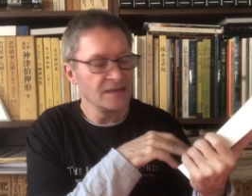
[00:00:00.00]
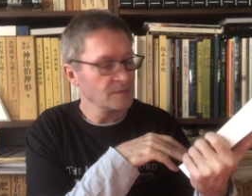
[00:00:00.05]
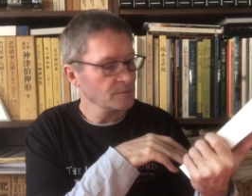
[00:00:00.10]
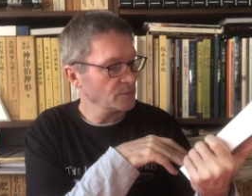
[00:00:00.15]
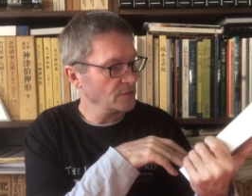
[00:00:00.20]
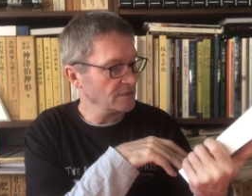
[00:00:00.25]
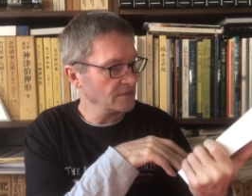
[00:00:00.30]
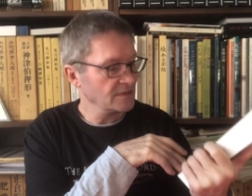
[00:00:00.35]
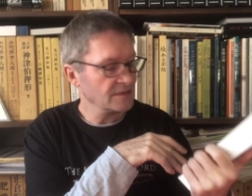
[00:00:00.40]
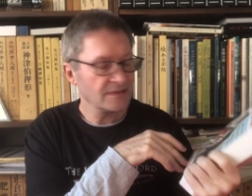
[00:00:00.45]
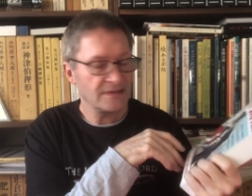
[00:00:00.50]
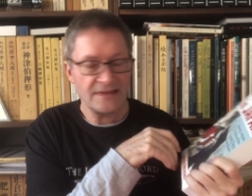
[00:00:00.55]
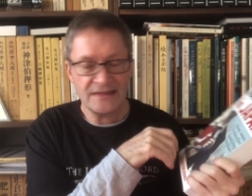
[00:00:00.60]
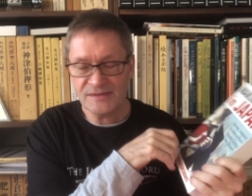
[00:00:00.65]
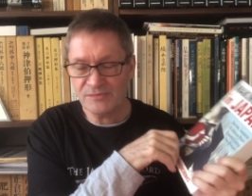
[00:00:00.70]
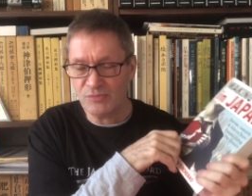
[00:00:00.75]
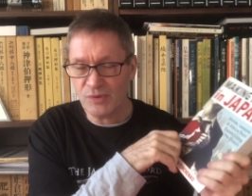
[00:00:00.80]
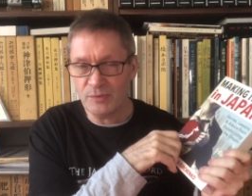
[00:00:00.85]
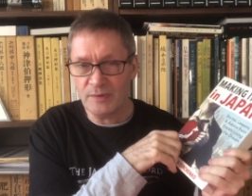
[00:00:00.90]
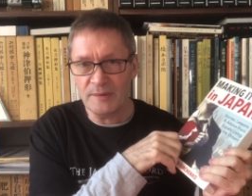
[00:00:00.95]
but that's
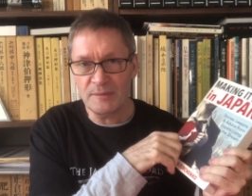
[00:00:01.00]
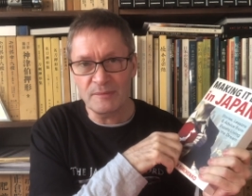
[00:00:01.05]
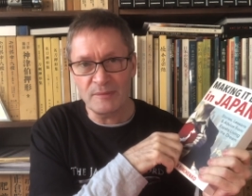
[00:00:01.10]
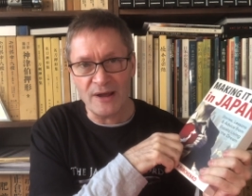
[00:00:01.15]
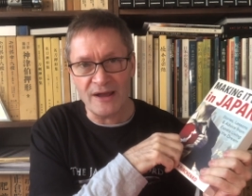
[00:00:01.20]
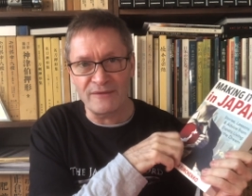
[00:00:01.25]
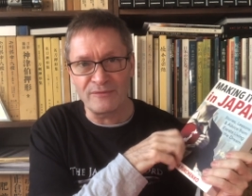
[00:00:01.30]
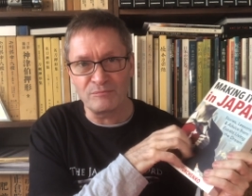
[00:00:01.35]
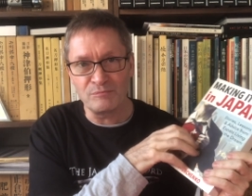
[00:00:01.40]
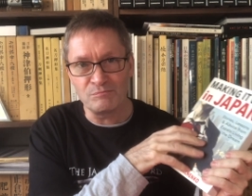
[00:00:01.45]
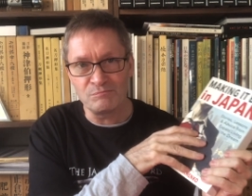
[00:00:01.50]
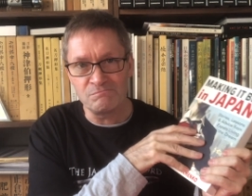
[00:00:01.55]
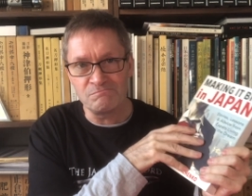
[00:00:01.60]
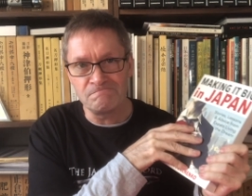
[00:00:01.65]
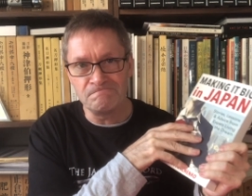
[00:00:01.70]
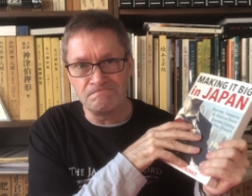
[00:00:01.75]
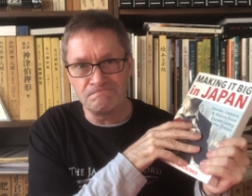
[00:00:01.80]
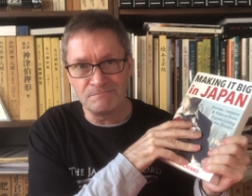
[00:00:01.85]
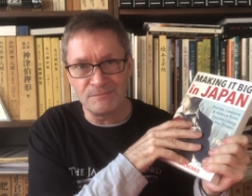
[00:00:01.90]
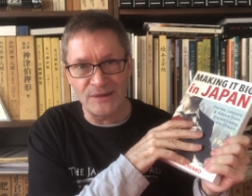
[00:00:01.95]
probably my
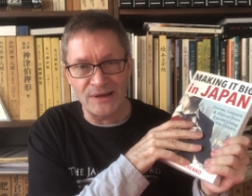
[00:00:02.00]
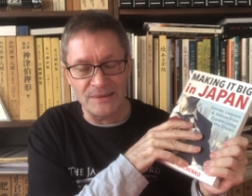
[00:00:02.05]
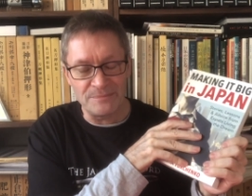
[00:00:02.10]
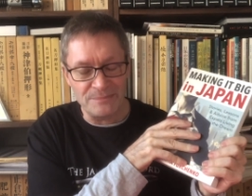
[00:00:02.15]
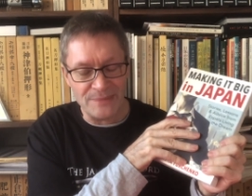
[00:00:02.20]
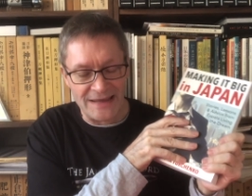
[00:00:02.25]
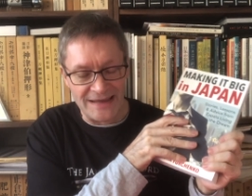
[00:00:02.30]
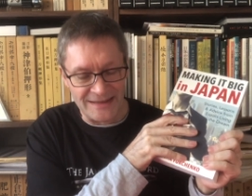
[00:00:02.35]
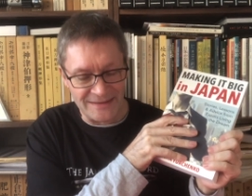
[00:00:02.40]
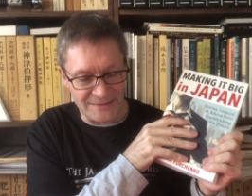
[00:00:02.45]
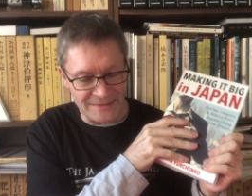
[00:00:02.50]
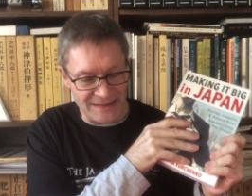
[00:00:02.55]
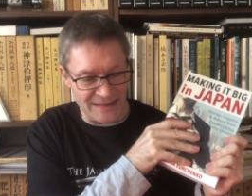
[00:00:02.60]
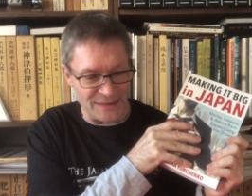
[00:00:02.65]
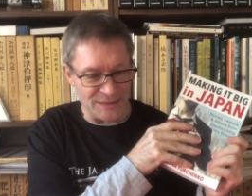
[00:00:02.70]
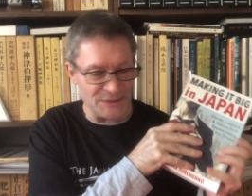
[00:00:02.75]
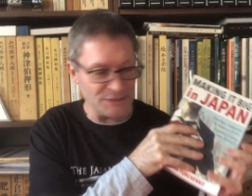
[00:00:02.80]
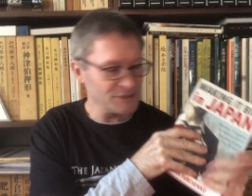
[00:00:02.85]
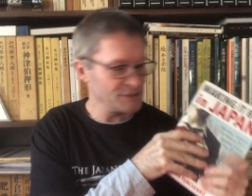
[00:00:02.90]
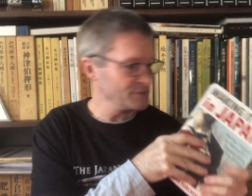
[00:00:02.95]
bad
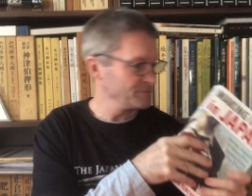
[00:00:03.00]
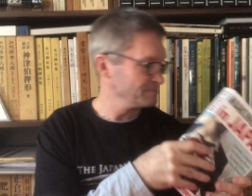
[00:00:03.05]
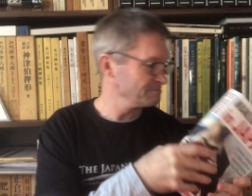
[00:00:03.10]
English.